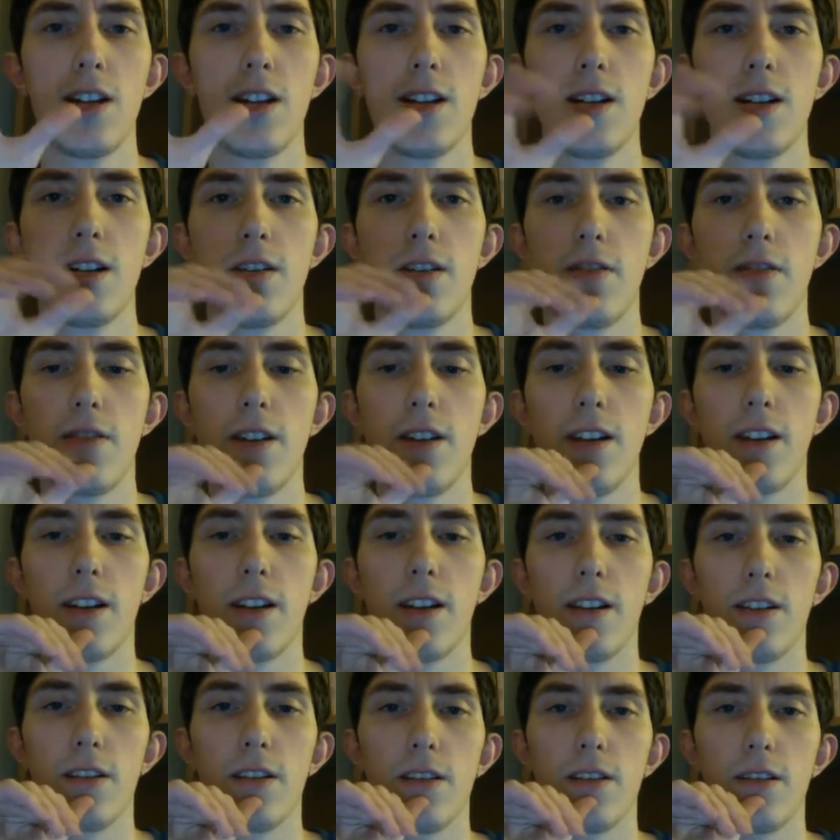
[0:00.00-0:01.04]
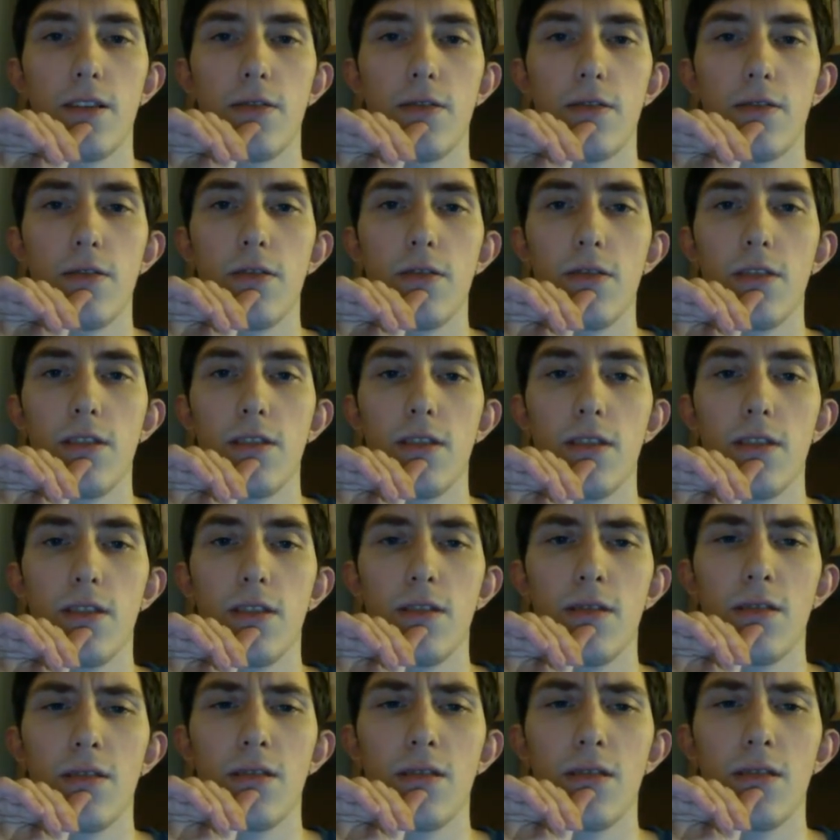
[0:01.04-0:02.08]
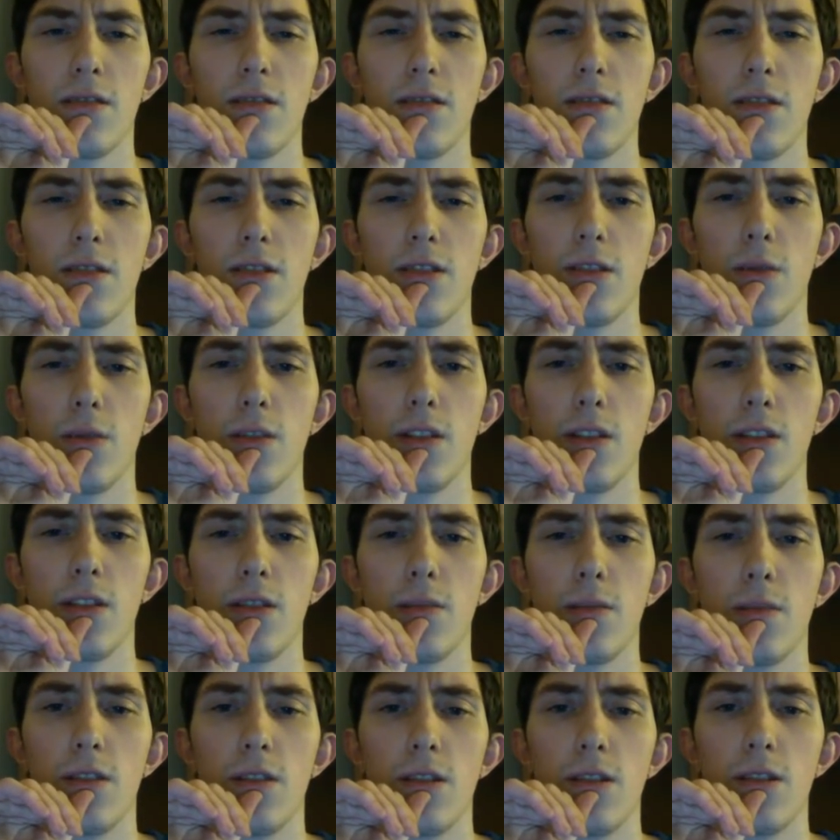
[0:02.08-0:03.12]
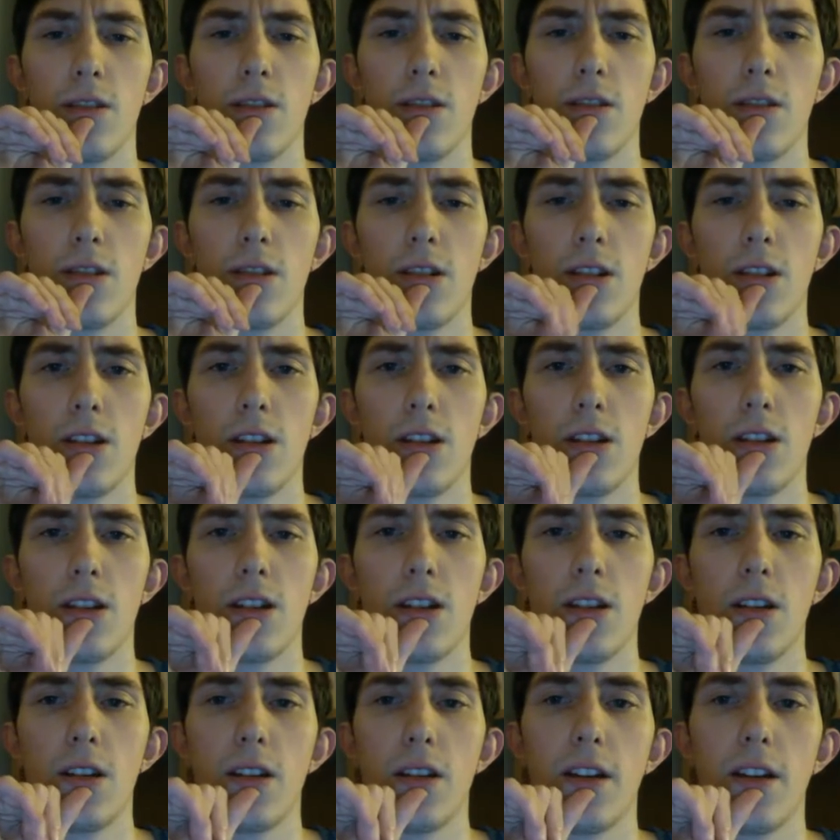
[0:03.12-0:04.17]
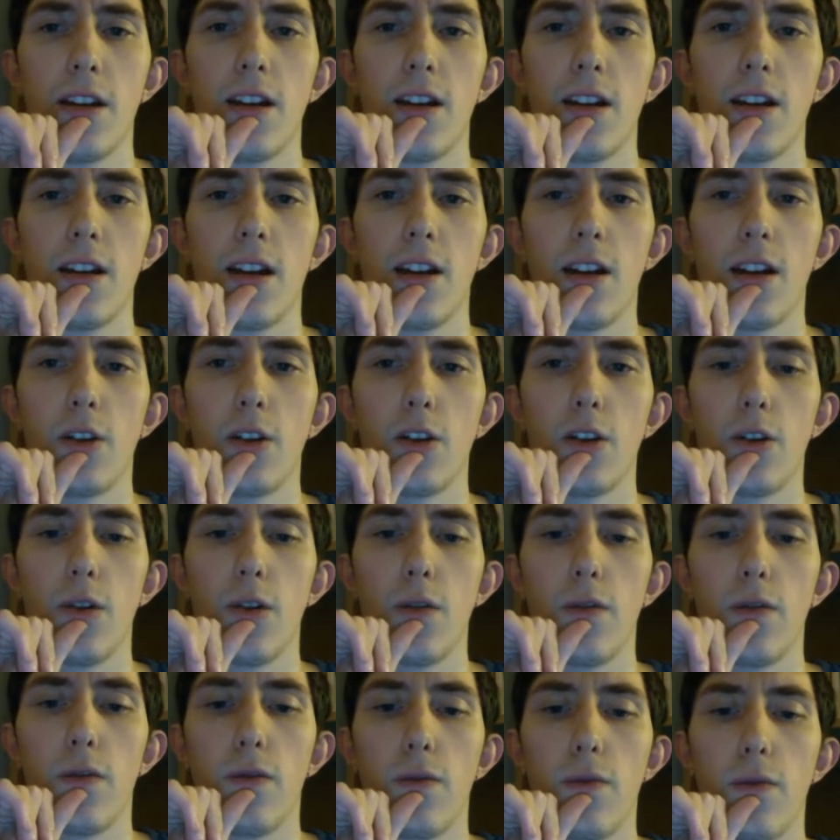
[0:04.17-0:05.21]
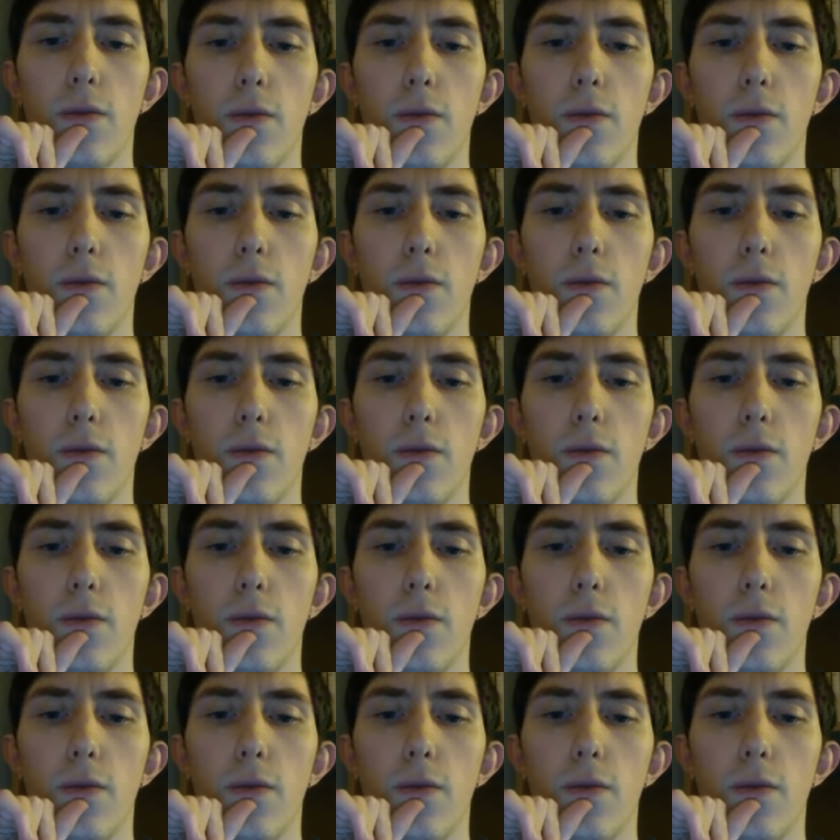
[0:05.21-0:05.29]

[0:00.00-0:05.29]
thing is interesting in a way to me that I don't know if...